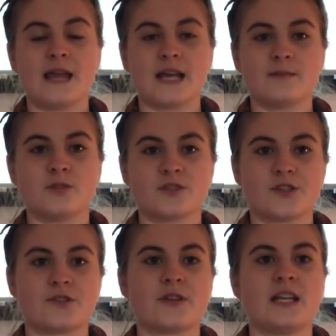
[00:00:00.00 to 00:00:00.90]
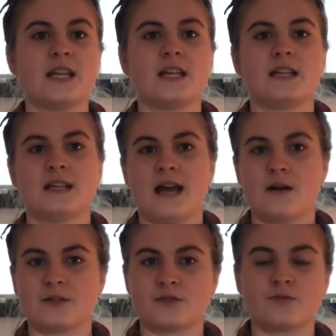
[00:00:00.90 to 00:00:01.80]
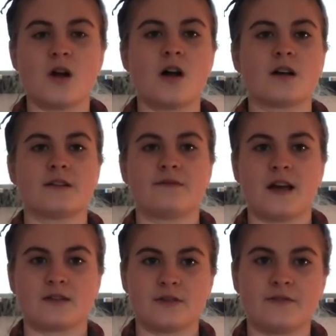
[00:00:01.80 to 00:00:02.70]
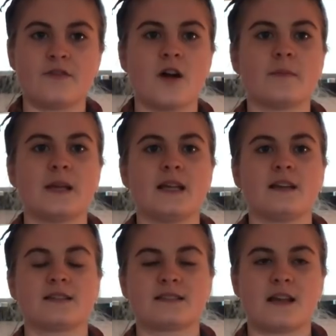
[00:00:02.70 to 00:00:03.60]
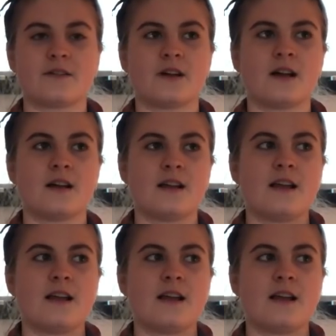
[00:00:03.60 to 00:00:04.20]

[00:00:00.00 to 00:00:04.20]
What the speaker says: animals are treated and how it's wrong and factory farming, etc.